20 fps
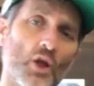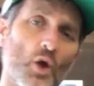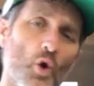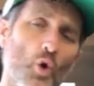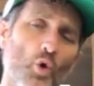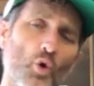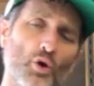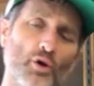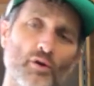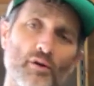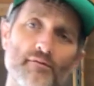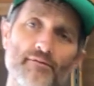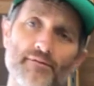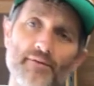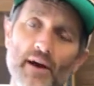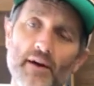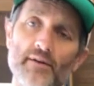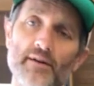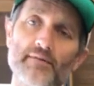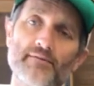Orca are
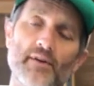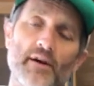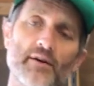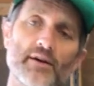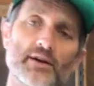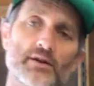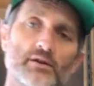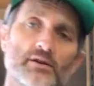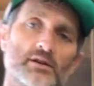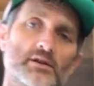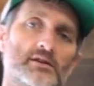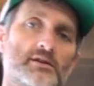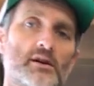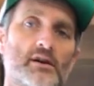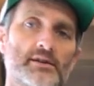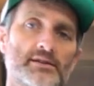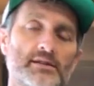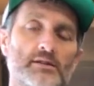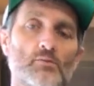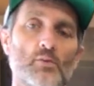very, very good at
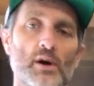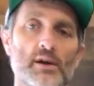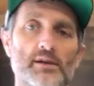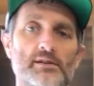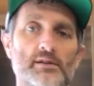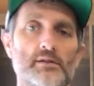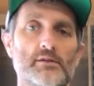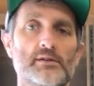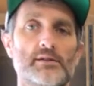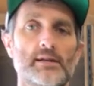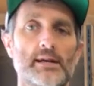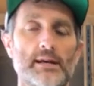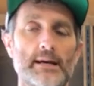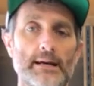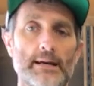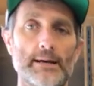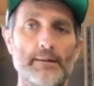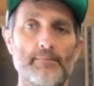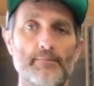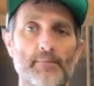sizing wetsuits.
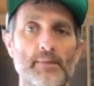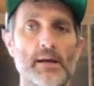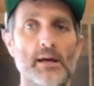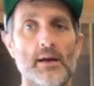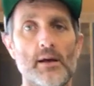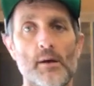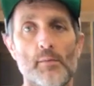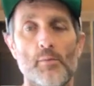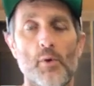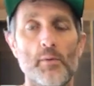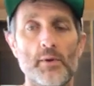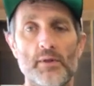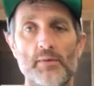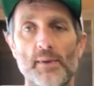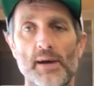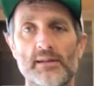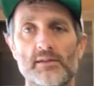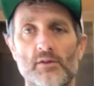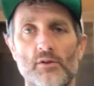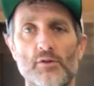Probably the
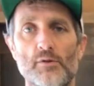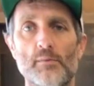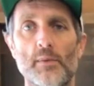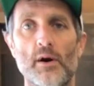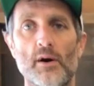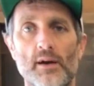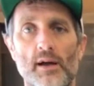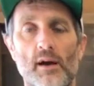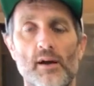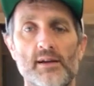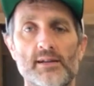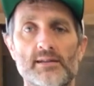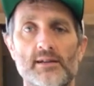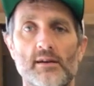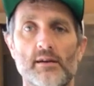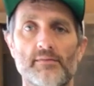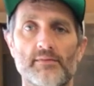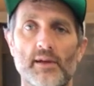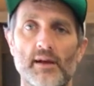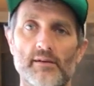best on the market, I'd say,
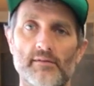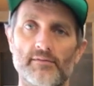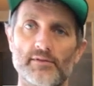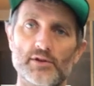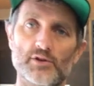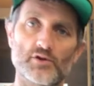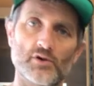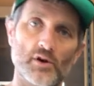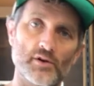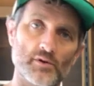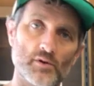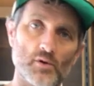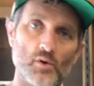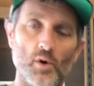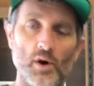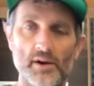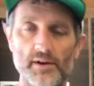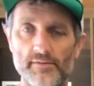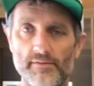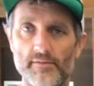after having tried on
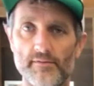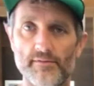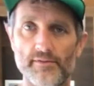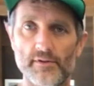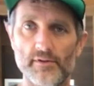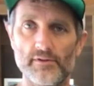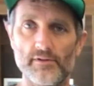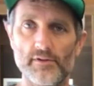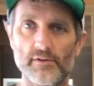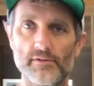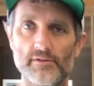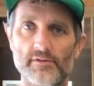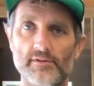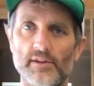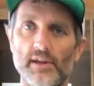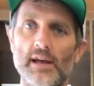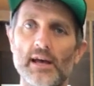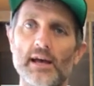quite a different few suits.